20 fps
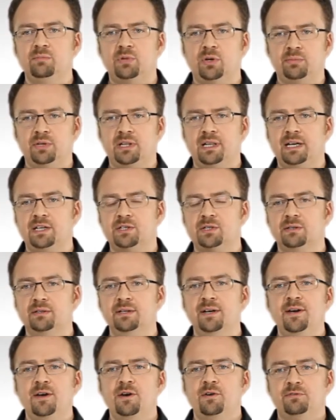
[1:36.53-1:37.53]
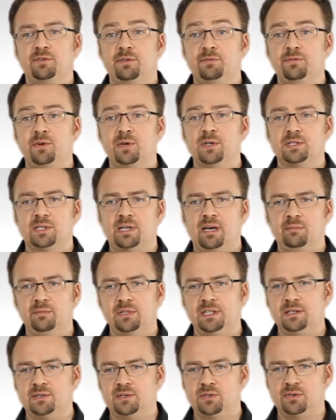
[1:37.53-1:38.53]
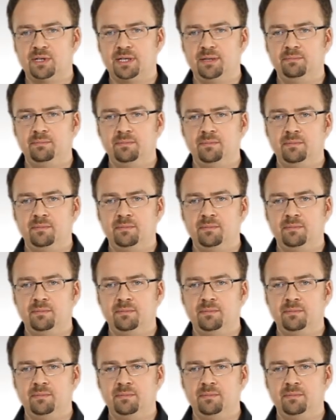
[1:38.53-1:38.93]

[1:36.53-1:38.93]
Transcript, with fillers: population for the first time in history.